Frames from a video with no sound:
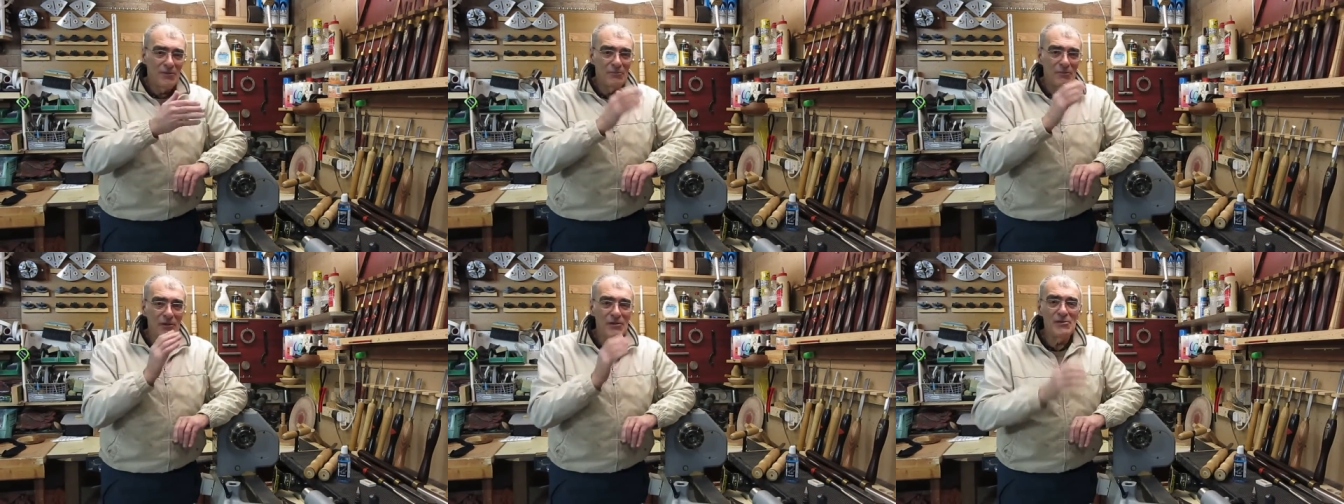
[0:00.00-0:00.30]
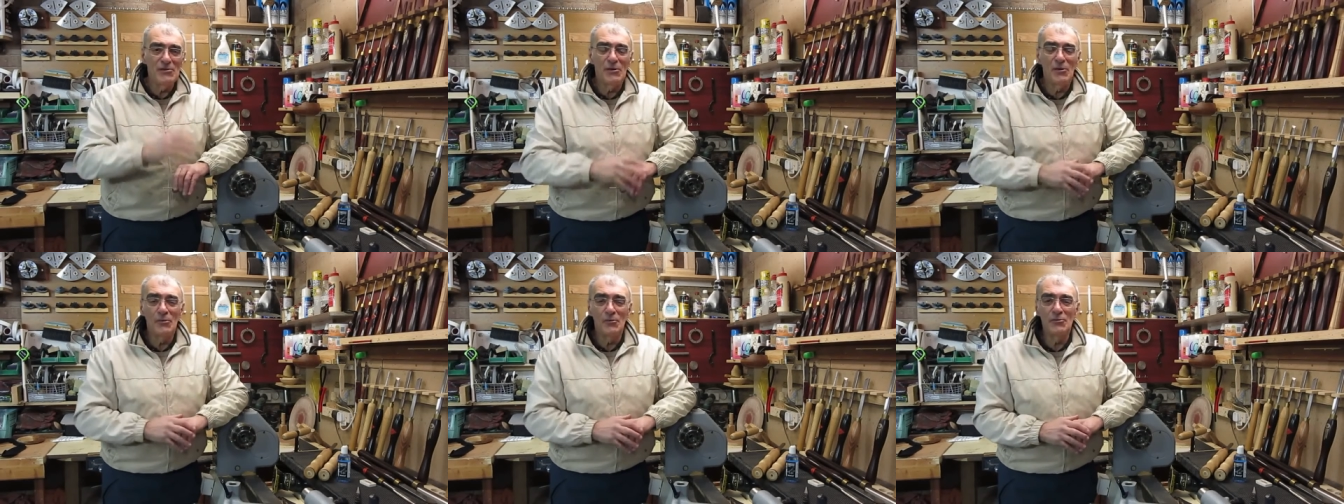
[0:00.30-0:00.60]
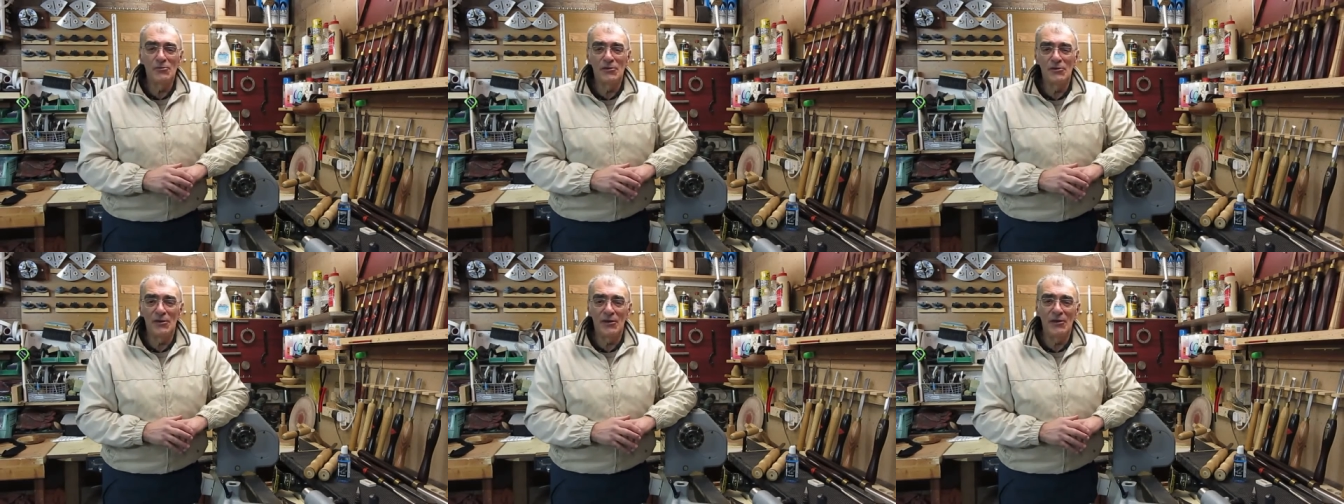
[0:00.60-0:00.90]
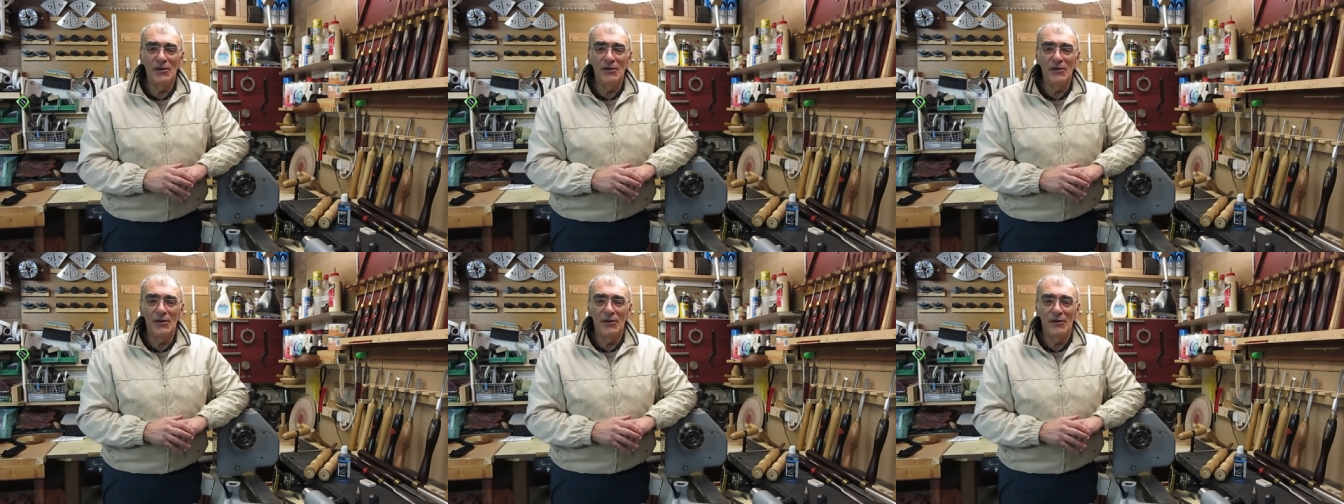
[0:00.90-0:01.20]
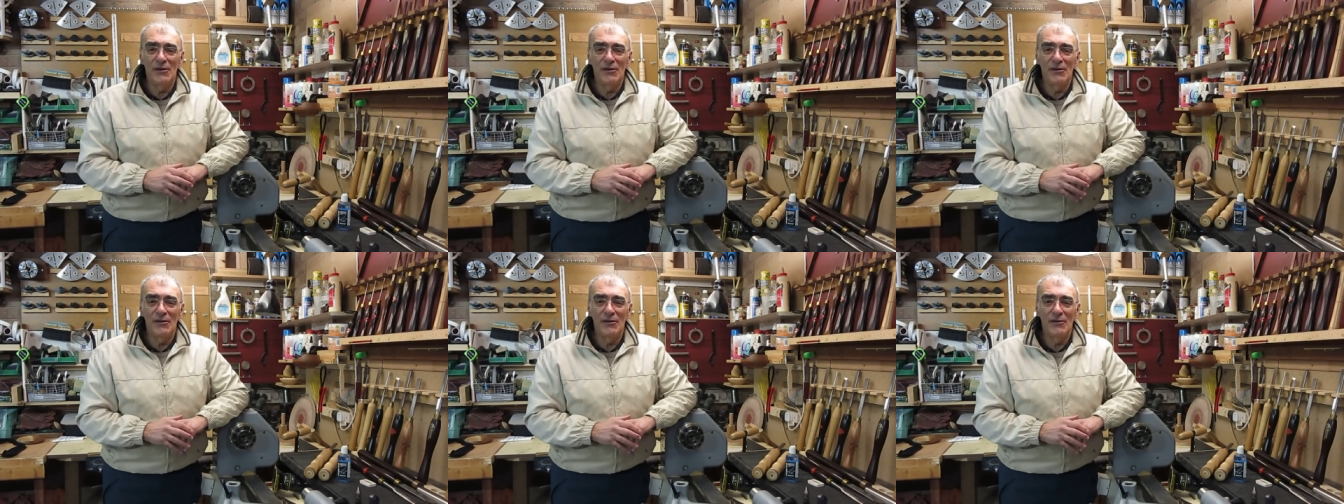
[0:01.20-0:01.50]
please go to the
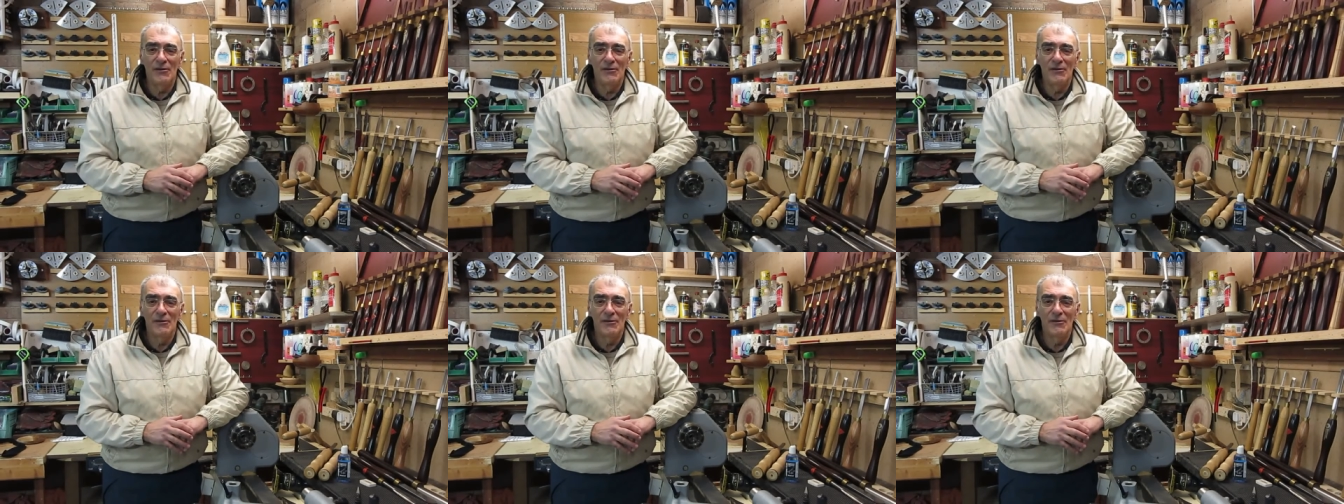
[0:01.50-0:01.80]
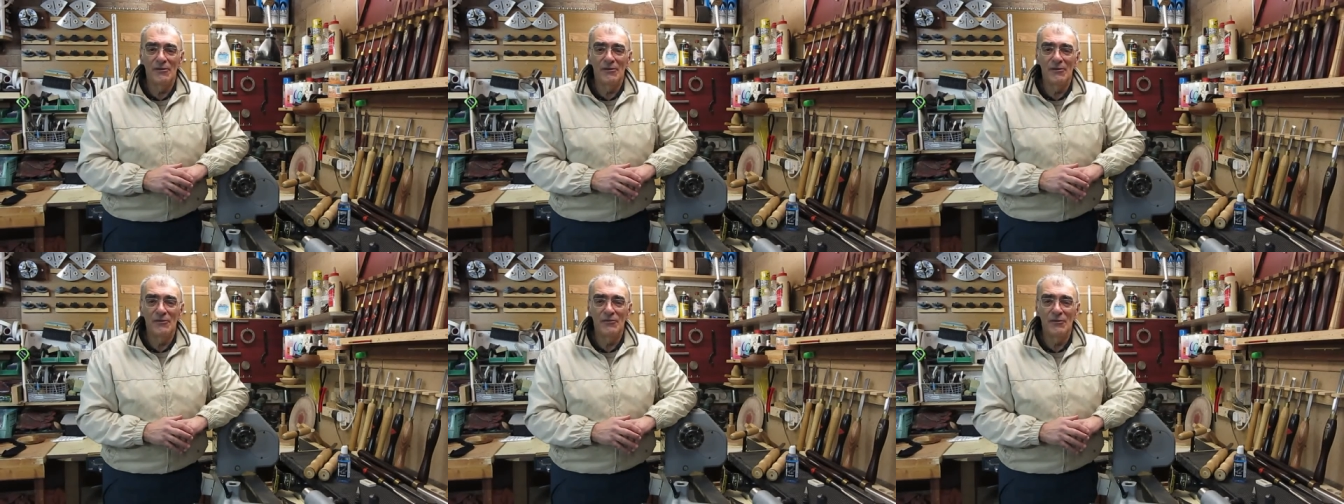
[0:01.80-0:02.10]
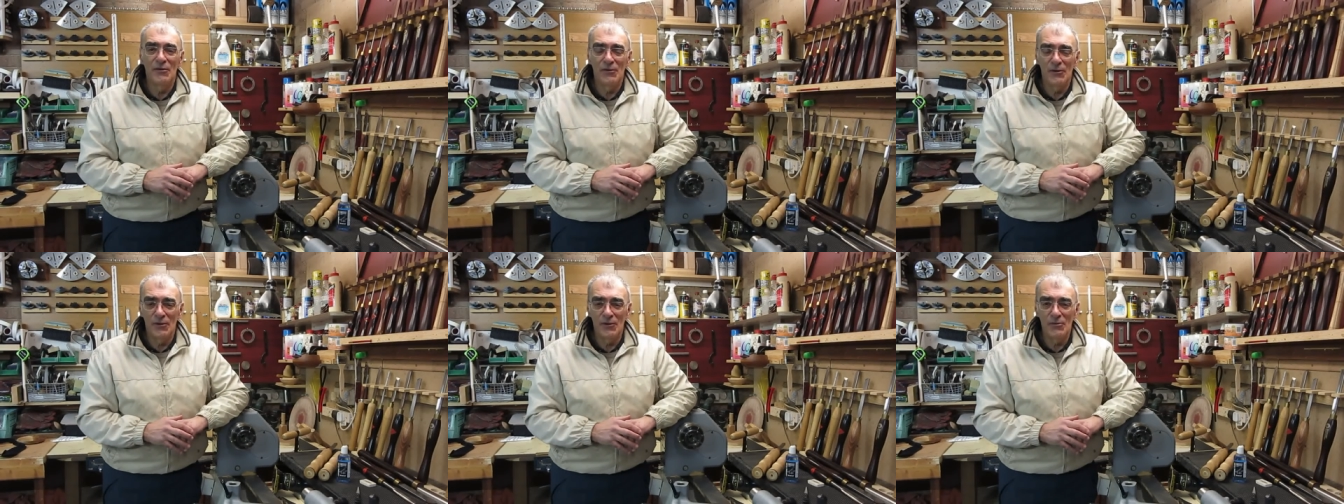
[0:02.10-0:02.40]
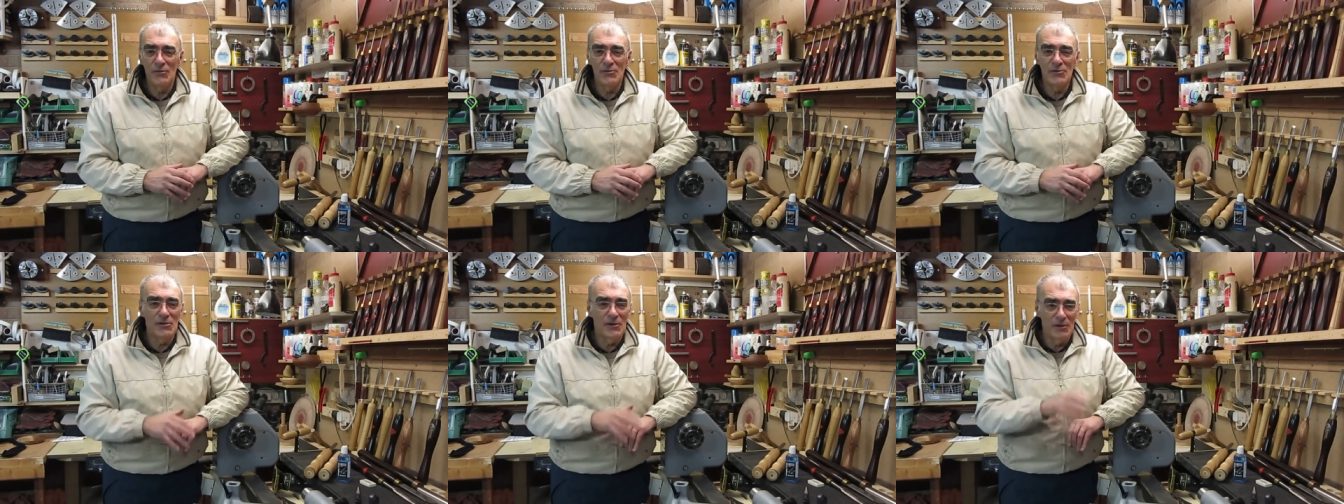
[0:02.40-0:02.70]
uh, videos